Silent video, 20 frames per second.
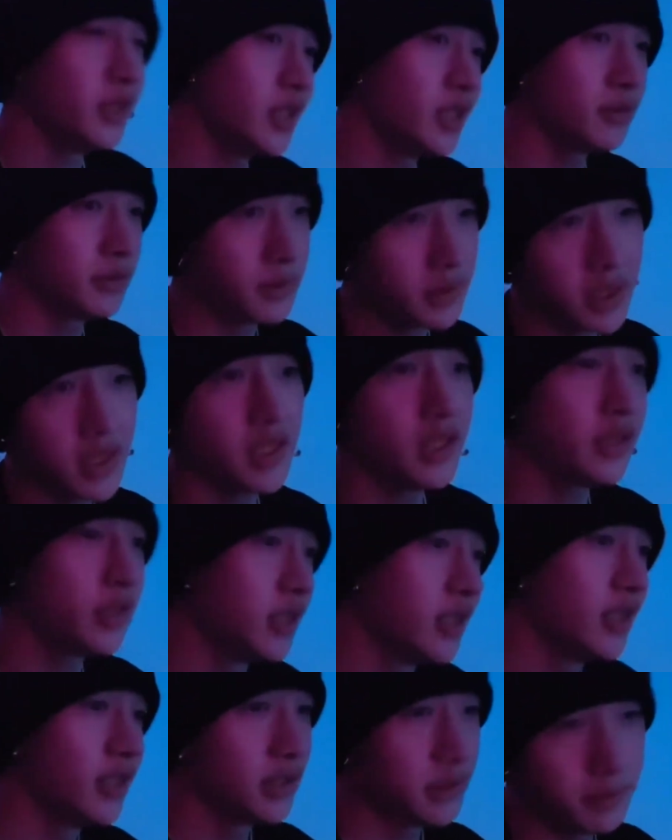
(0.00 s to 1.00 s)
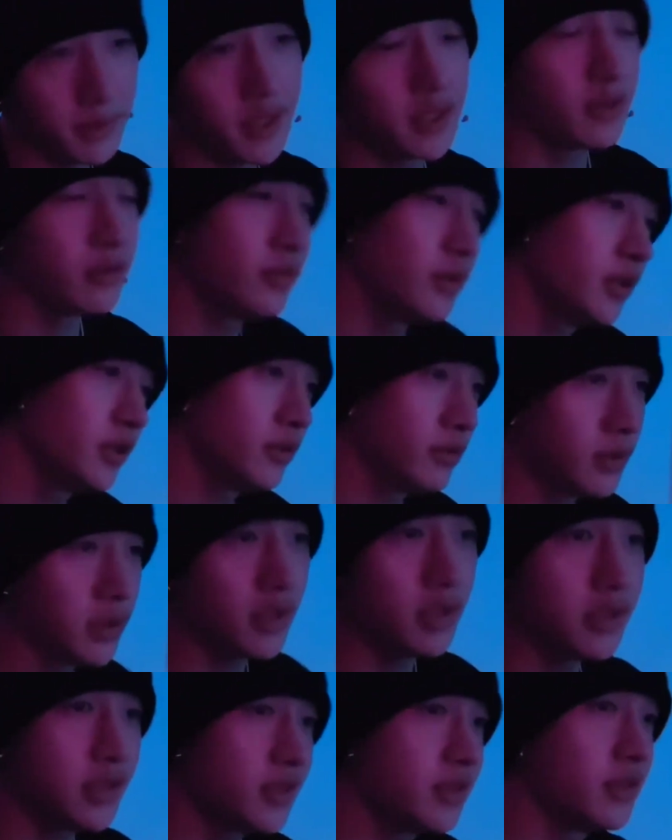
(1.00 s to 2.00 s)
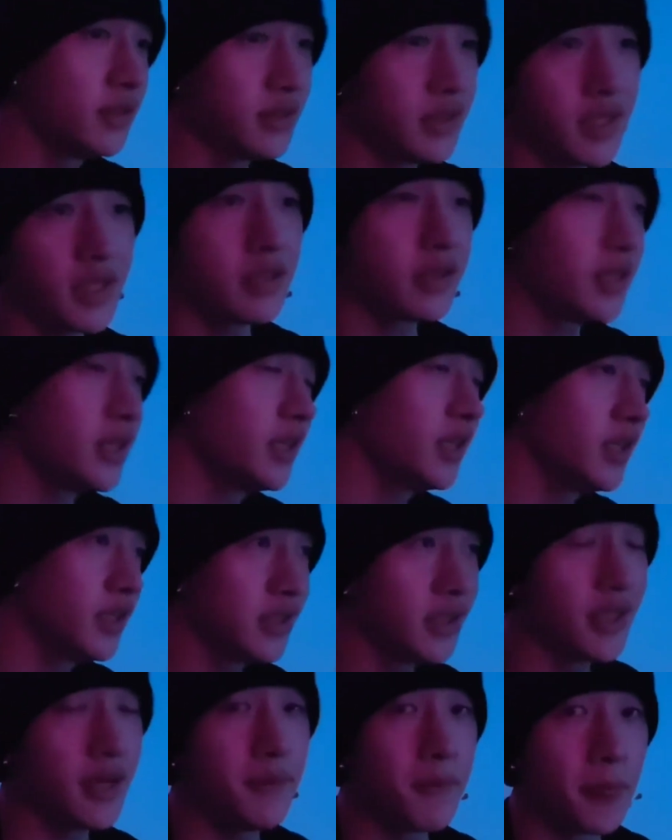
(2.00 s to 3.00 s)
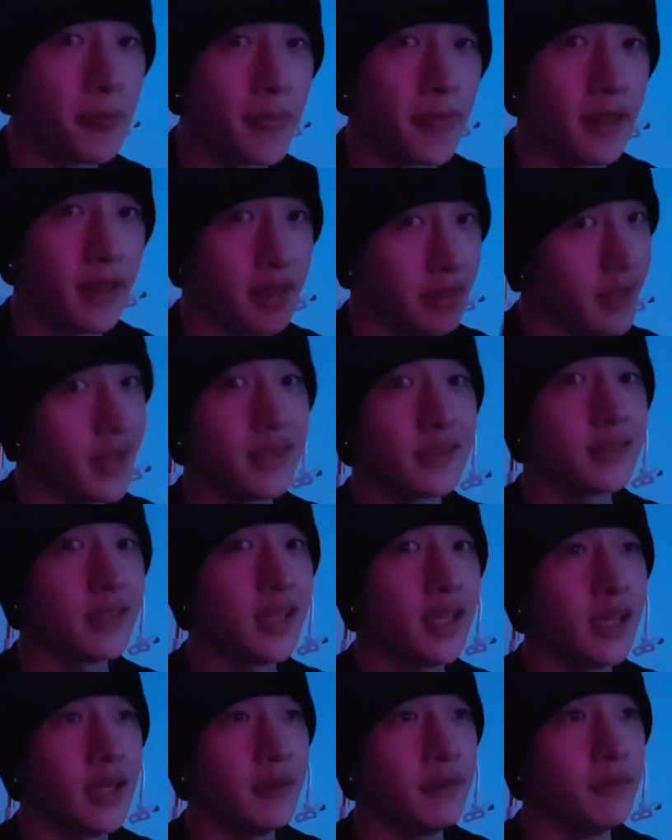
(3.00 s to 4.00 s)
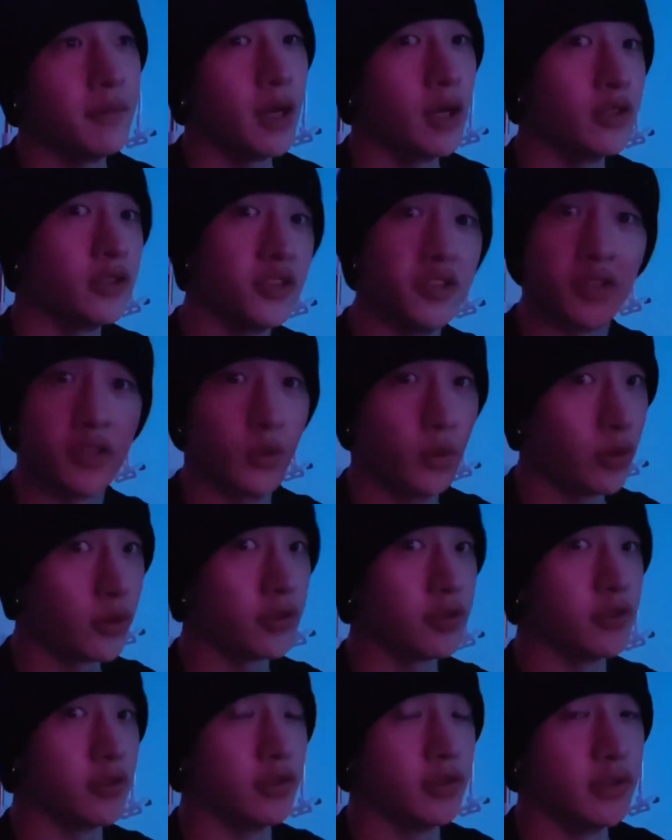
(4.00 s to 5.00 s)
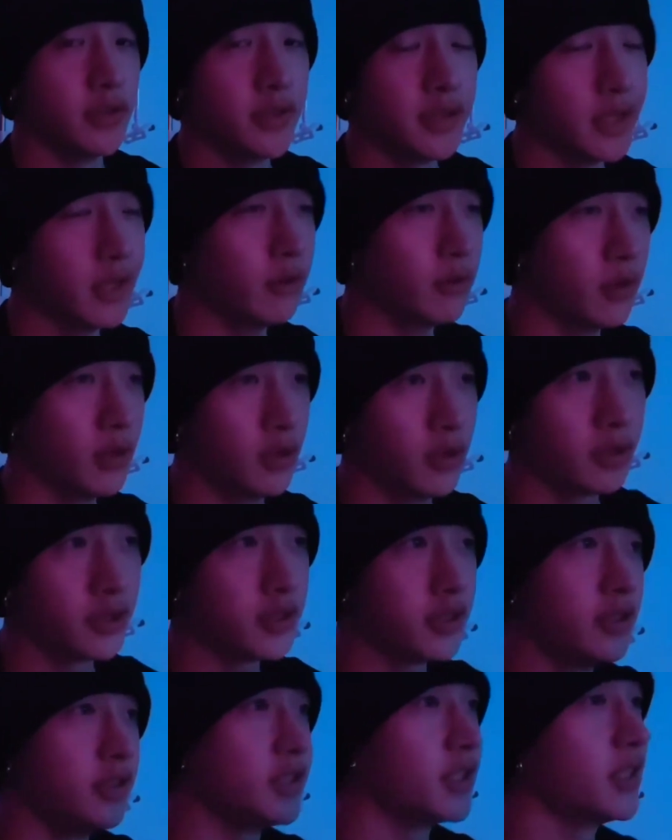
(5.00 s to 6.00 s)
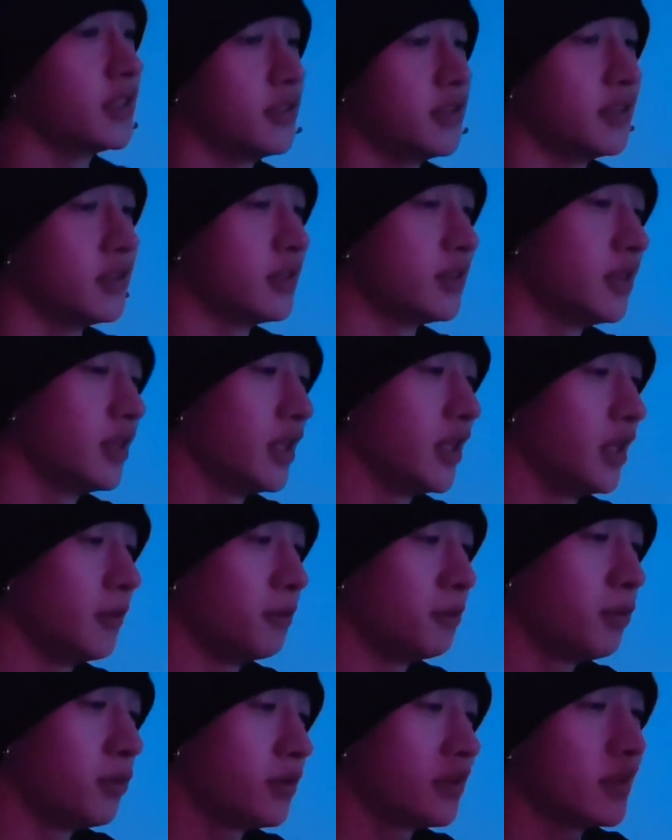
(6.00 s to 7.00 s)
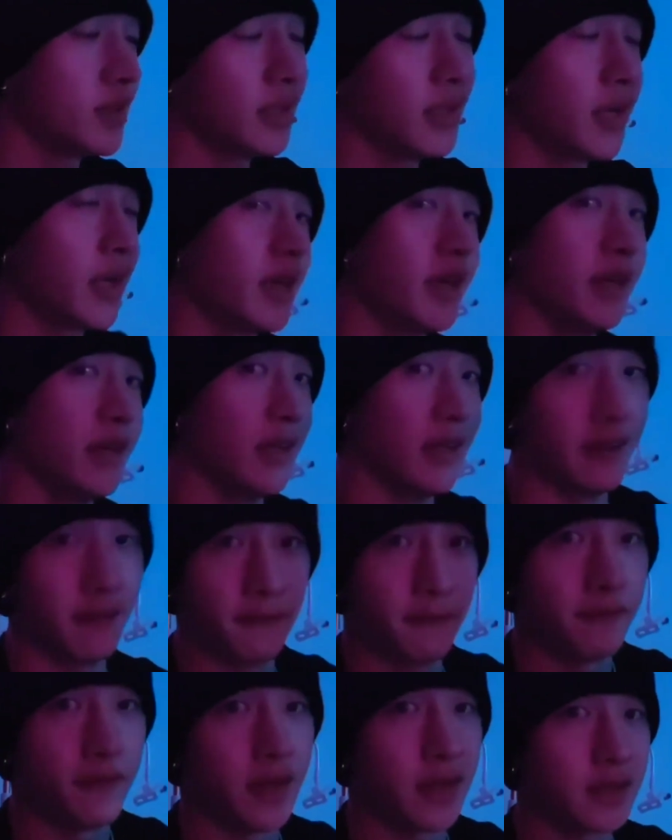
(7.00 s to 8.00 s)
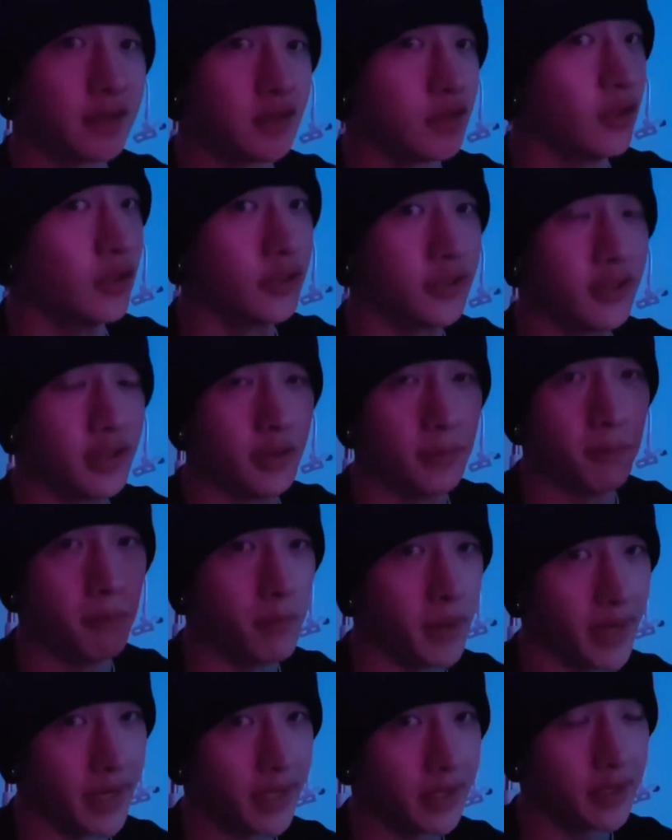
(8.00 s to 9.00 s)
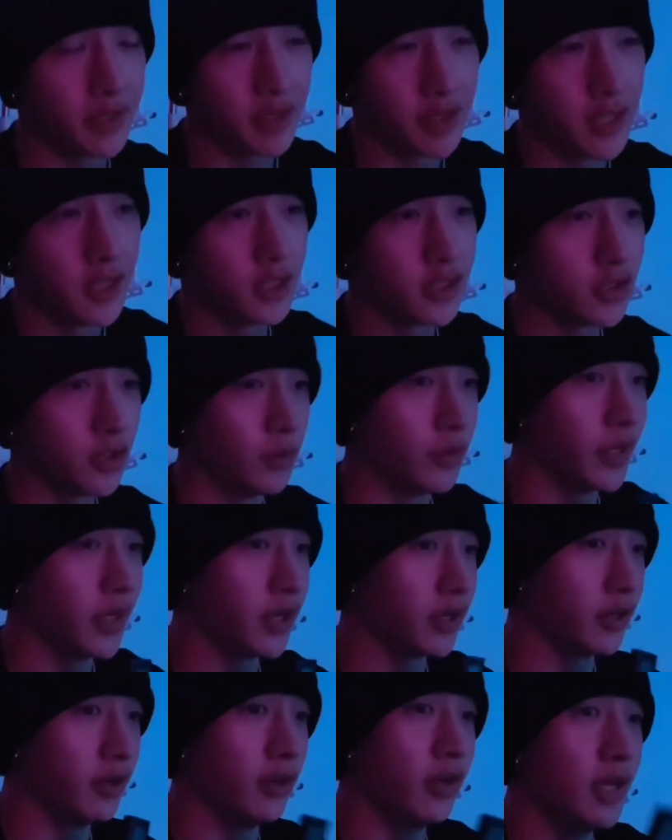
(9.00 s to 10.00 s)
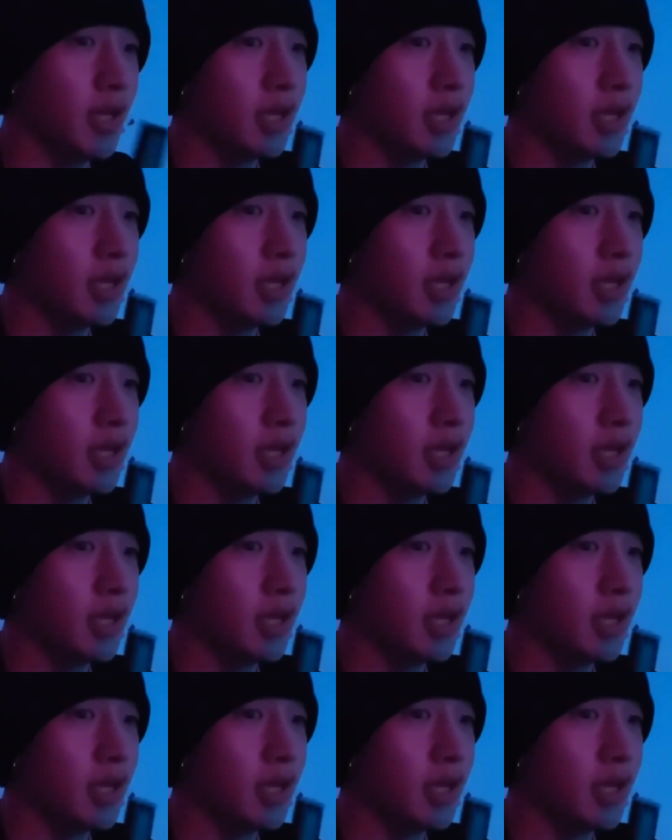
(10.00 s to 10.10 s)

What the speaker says: has begun, splatter in the world, this is our kingdom. That time I was using autotune. Now what autotune does is it puts in like an effect onto the mic. So when I go